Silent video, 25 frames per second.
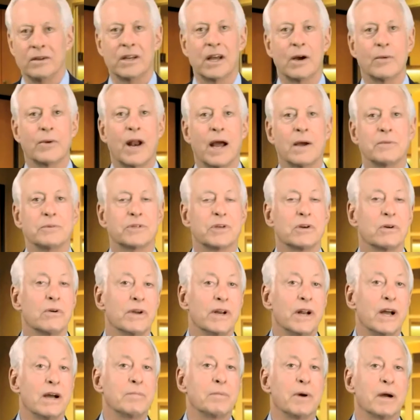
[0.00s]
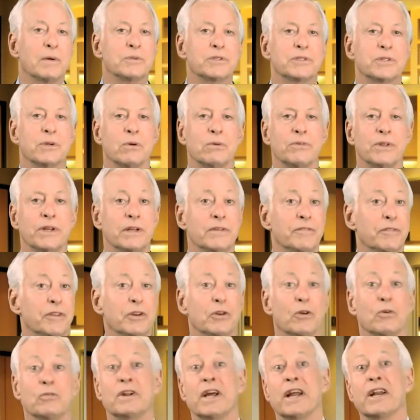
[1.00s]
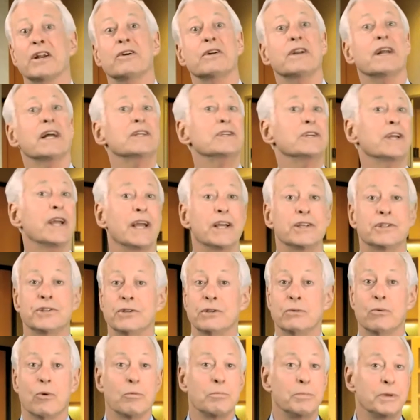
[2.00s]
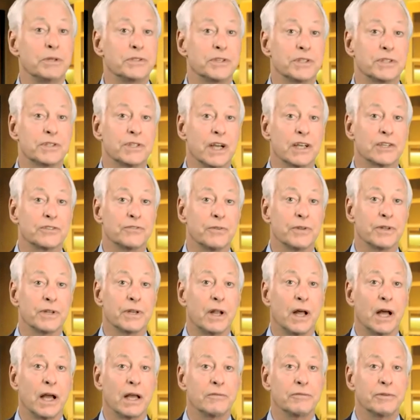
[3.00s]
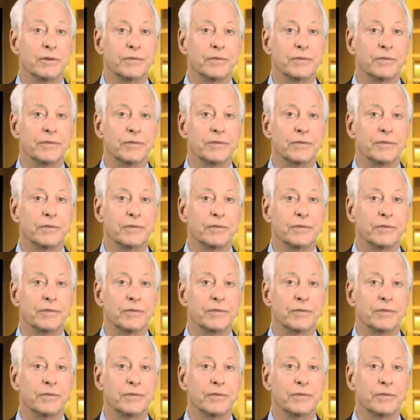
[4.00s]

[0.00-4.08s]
when I was growing up, I was told that if you don't get a good education, you won't be successful in life.